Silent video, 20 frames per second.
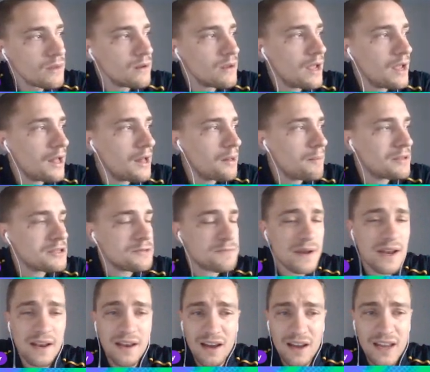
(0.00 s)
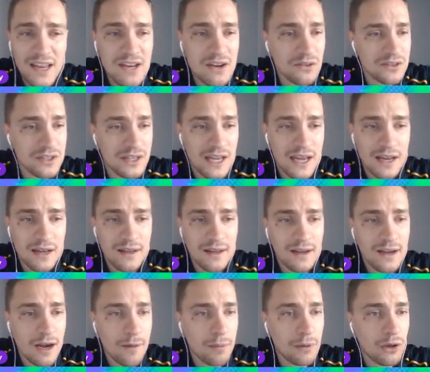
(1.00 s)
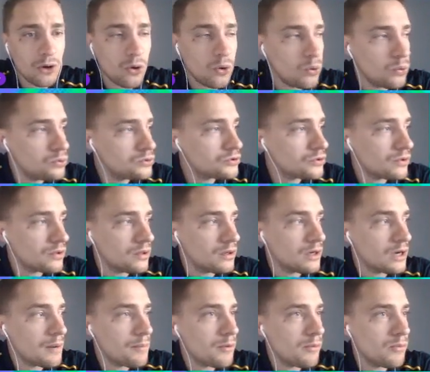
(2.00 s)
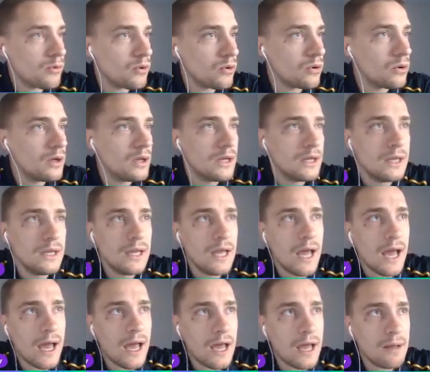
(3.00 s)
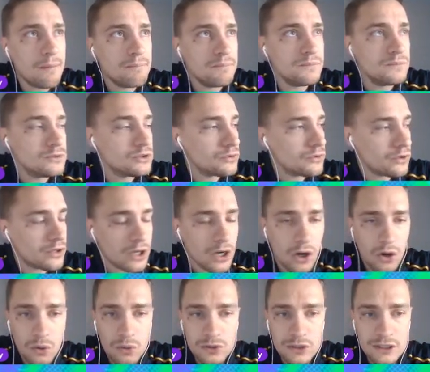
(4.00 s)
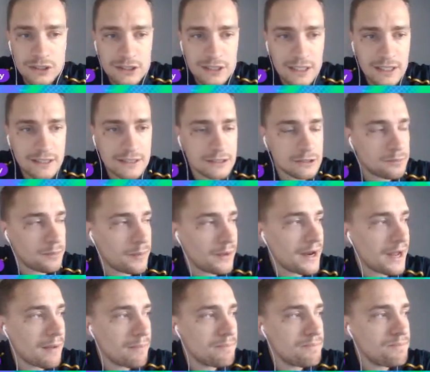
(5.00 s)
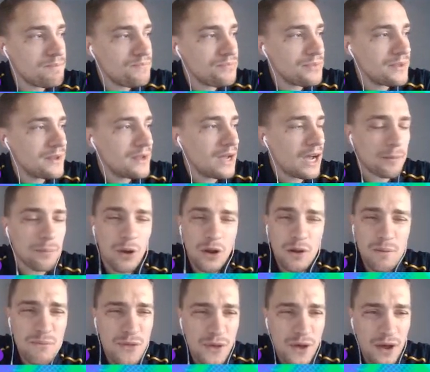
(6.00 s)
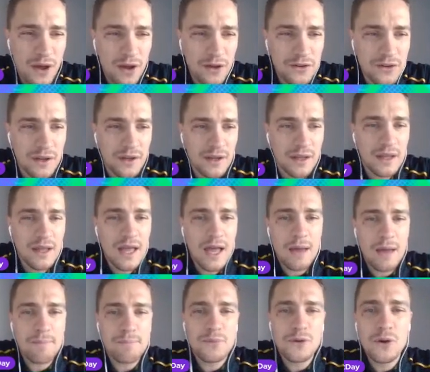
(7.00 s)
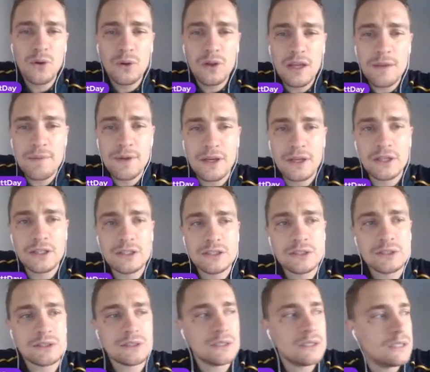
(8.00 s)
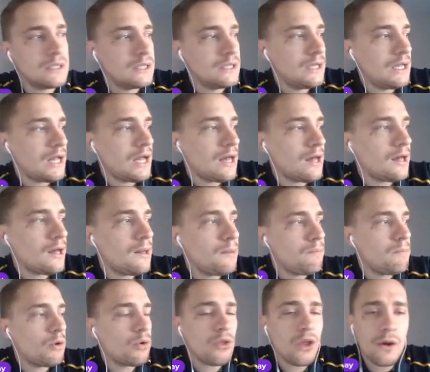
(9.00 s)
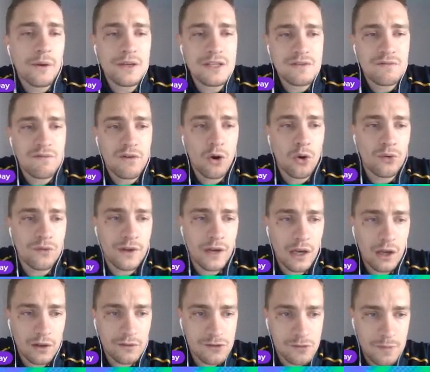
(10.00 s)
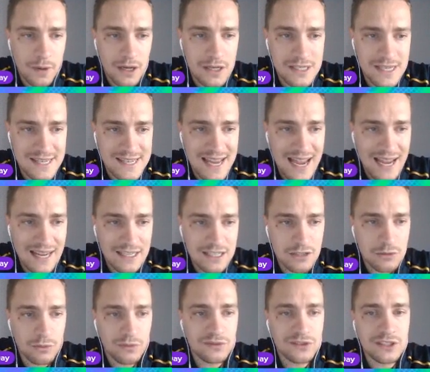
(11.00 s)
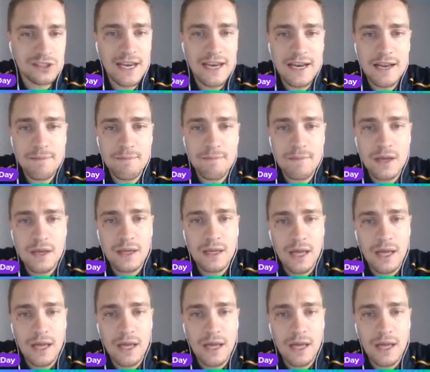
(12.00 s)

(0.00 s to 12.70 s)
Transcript: Has been unlucky not to get a couple of hauls or a couple more sort of goals, assists, but I put him third purely because although he's involved in a lot of Spurs attacks, we've seen him